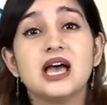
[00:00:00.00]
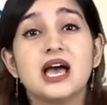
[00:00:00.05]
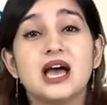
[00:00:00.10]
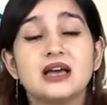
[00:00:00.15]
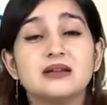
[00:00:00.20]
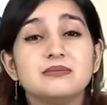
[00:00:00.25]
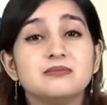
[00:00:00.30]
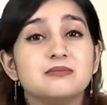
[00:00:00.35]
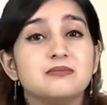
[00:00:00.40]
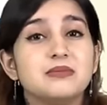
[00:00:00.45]

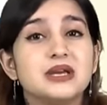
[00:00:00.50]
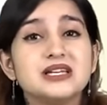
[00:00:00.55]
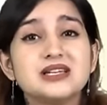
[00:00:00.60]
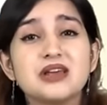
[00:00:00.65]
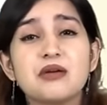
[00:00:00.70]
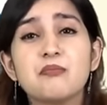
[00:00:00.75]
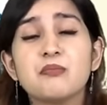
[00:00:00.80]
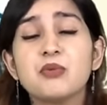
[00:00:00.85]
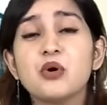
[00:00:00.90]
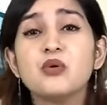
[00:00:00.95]
and made
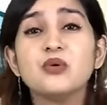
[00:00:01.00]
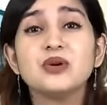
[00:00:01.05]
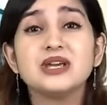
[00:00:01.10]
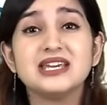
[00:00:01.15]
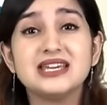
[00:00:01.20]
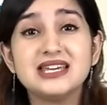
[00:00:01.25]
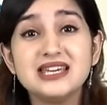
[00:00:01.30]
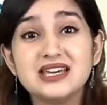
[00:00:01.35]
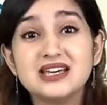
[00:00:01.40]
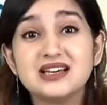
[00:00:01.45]
him more
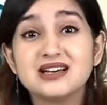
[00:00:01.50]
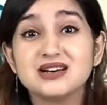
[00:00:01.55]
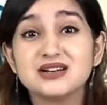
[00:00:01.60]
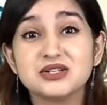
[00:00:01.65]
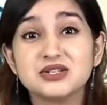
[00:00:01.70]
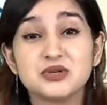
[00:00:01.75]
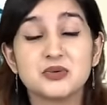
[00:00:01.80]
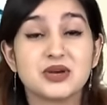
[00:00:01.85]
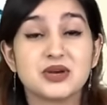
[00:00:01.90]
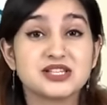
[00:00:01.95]

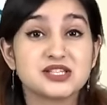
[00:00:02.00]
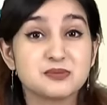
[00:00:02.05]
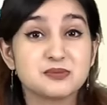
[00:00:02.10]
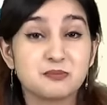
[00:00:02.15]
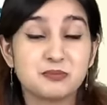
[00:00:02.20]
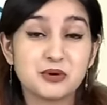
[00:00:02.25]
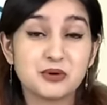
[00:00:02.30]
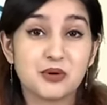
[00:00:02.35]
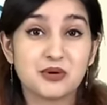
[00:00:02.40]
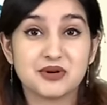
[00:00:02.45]
eager to
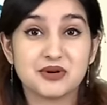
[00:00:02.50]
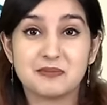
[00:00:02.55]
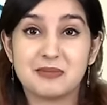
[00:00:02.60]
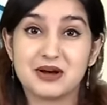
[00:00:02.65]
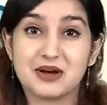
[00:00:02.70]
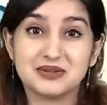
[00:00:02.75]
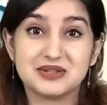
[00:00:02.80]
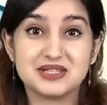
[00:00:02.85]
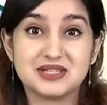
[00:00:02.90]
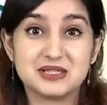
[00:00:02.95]
explore
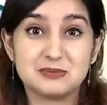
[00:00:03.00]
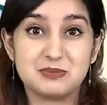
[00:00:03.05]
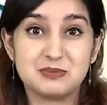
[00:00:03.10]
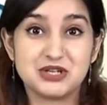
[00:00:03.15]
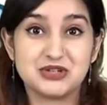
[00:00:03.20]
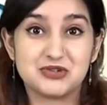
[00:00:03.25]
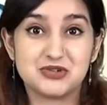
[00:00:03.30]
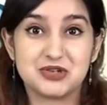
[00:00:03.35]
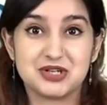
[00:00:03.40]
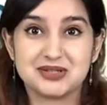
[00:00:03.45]
about the
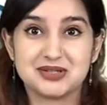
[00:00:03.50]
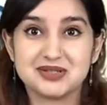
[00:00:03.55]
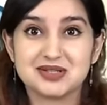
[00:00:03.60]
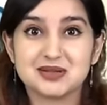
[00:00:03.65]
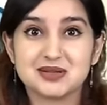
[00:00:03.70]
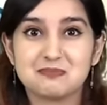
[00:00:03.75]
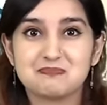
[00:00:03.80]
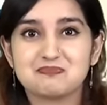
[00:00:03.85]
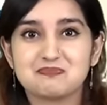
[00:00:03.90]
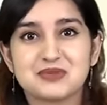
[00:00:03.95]
species.